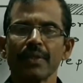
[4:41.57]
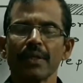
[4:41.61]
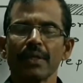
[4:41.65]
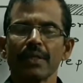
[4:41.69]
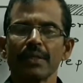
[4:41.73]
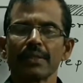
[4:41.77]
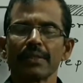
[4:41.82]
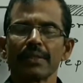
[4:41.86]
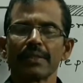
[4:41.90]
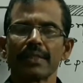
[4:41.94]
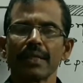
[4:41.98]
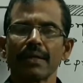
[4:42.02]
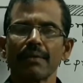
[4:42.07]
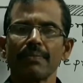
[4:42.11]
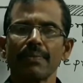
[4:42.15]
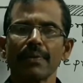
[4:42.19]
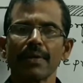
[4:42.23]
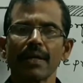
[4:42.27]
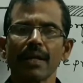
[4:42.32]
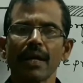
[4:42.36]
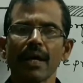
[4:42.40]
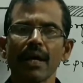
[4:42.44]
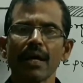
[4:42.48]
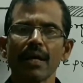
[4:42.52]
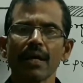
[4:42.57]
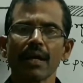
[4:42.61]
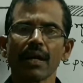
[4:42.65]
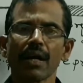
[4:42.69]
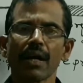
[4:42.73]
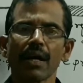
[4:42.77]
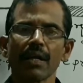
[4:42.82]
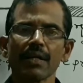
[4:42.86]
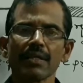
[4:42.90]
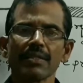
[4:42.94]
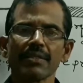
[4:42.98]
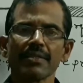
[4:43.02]
Several
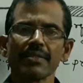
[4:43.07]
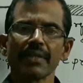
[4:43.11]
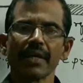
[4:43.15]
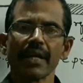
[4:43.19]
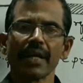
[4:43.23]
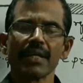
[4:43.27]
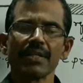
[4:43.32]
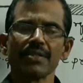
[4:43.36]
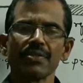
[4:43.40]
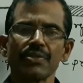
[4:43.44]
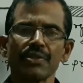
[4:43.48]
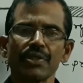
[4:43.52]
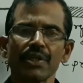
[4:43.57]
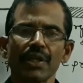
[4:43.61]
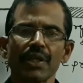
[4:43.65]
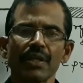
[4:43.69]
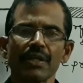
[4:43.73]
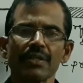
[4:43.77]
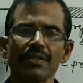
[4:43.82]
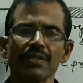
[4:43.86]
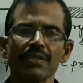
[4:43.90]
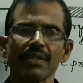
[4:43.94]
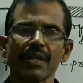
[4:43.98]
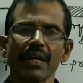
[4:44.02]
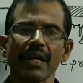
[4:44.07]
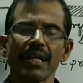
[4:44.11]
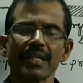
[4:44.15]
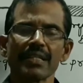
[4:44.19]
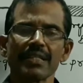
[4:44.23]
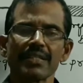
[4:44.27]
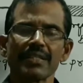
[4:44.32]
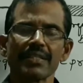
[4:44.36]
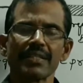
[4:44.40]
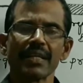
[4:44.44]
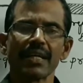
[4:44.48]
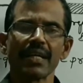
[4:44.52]
Gus gene
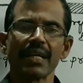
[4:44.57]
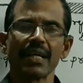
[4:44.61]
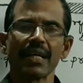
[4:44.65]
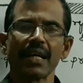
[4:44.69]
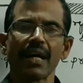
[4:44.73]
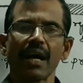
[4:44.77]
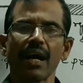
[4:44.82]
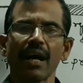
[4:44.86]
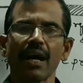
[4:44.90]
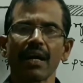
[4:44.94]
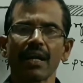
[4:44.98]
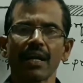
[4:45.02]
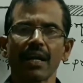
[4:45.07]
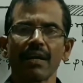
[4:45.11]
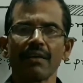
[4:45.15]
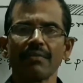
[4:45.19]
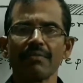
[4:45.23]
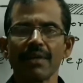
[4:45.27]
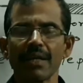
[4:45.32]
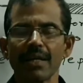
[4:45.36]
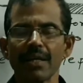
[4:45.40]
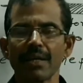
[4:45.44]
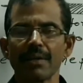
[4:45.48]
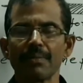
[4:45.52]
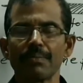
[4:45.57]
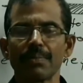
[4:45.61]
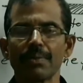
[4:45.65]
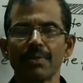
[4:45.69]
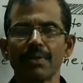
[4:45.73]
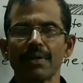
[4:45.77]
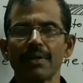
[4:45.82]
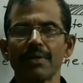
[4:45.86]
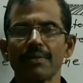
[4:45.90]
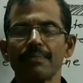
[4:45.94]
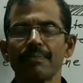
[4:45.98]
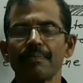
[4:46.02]
assays are
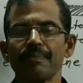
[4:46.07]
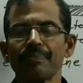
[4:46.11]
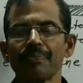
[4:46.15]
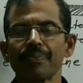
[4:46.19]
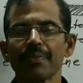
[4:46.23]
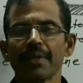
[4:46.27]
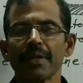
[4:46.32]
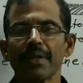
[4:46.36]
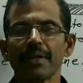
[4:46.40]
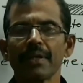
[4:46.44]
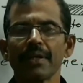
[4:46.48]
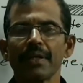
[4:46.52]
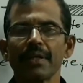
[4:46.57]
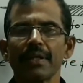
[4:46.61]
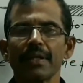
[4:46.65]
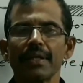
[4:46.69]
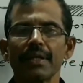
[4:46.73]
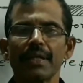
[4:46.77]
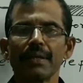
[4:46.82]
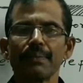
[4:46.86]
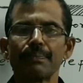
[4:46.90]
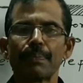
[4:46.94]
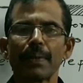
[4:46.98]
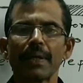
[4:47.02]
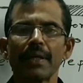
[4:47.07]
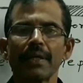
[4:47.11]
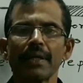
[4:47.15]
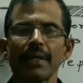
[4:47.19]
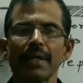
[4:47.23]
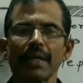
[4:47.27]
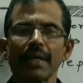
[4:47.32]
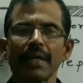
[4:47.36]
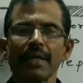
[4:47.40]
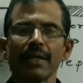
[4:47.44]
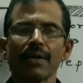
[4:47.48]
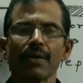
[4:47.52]
available
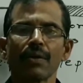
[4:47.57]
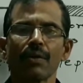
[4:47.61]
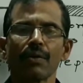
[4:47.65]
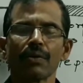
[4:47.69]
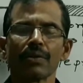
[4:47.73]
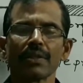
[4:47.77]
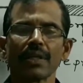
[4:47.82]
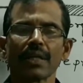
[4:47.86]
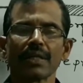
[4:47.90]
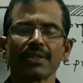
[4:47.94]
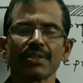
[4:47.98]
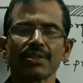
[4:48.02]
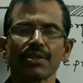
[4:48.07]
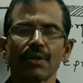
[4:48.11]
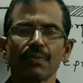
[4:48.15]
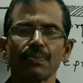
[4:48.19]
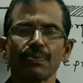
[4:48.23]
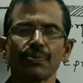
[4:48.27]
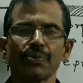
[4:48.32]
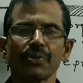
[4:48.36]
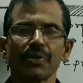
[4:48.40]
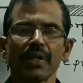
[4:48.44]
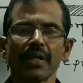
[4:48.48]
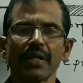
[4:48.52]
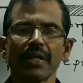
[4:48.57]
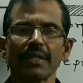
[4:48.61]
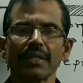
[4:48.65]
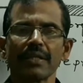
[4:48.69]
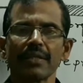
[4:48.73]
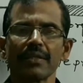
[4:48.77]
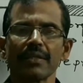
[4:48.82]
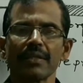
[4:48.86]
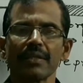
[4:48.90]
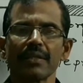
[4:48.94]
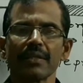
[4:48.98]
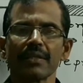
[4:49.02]
depending on the
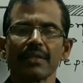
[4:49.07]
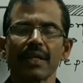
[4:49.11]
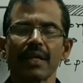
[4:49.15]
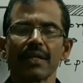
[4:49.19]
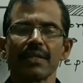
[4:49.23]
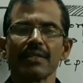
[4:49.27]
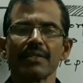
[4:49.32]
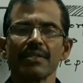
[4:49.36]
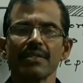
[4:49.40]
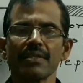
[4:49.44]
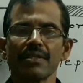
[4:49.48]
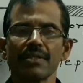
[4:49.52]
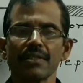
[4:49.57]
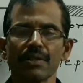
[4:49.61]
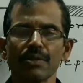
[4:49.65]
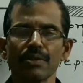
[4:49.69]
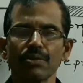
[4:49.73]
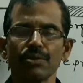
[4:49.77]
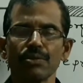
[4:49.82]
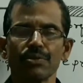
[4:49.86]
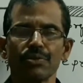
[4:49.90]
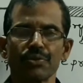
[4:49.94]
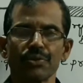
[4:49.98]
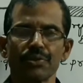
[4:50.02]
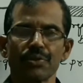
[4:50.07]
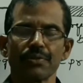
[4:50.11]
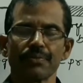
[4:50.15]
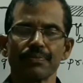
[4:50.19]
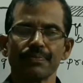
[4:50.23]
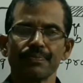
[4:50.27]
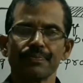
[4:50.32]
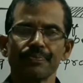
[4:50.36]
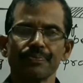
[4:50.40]
substrate that is used.